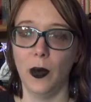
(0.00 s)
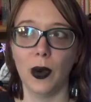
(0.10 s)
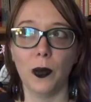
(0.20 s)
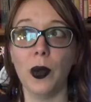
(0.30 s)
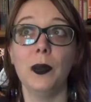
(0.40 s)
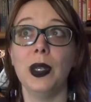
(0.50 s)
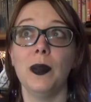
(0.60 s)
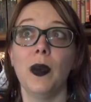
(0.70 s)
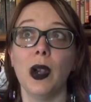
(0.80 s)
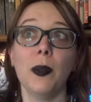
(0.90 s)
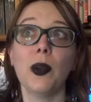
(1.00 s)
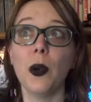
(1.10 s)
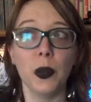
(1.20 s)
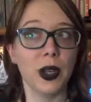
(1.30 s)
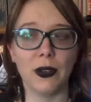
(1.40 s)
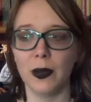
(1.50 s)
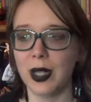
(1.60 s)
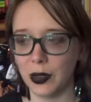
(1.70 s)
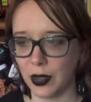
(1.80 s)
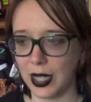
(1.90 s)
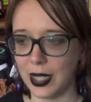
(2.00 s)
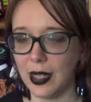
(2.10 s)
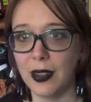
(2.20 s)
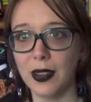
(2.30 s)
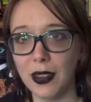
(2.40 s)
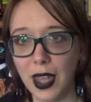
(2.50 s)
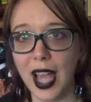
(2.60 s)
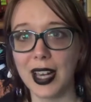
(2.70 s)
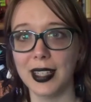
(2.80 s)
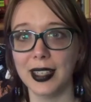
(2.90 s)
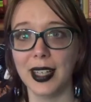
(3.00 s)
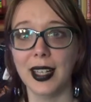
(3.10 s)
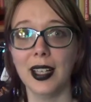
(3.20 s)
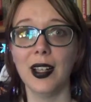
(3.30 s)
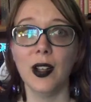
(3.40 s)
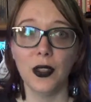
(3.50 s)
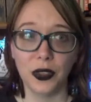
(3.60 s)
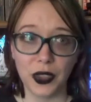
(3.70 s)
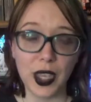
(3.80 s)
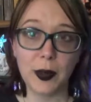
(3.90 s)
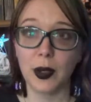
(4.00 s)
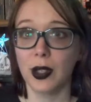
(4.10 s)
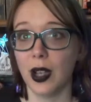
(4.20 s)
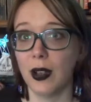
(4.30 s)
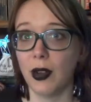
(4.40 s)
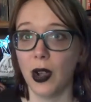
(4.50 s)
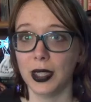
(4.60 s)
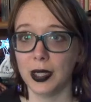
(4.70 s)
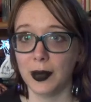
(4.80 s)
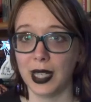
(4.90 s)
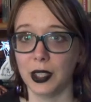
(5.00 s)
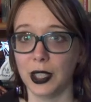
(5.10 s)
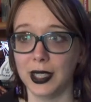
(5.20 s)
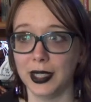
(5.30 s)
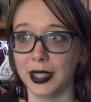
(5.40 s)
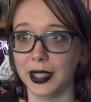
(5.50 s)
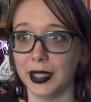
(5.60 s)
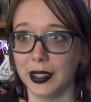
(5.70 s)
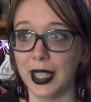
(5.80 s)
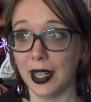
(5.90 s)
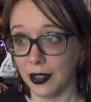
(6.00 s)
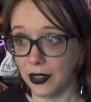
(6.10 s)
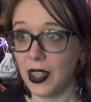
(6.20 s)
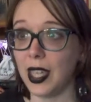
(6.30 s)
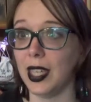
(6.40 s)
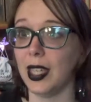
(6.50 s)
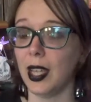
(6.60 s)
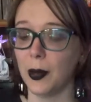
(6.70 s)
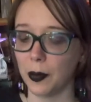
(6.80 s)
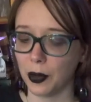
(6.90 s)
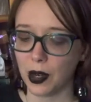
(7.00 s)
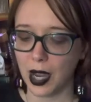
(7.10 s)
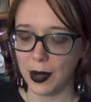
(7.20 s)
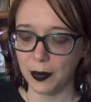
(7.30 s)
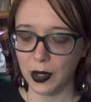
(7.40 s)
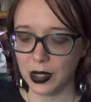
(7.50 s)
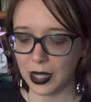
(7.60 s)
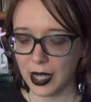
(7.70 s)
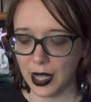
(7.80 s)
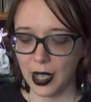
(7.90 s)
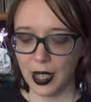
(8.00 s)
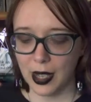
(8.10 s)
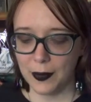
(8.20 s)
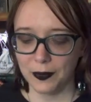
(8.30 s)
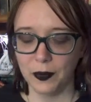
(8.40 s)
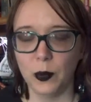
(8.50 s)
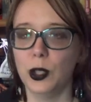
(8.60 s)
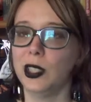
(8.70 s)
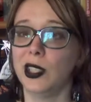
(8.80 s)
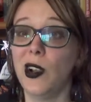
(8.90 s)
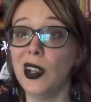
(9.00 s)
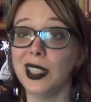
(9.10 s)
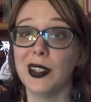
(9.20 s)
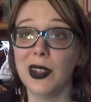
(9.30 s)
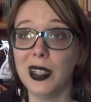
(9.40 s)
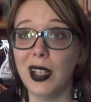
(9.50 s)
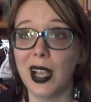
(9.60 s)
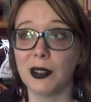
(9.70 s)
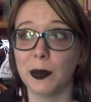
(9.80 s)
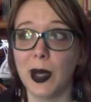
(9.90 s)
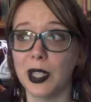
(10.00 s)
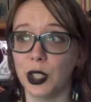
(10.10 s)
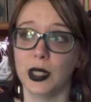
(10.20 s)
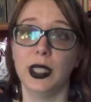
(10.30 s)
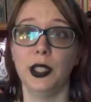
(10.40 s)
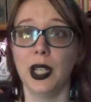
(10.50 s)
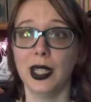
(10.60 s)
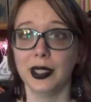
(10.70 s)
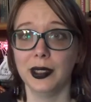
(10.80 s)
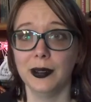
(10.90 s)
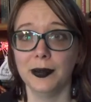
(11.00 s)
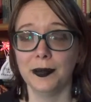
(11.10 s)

or would be more appropriate for me to read, than the book of haunted mansions, like the prime book, which is The Haunting of Hill House by Shirley Jackson.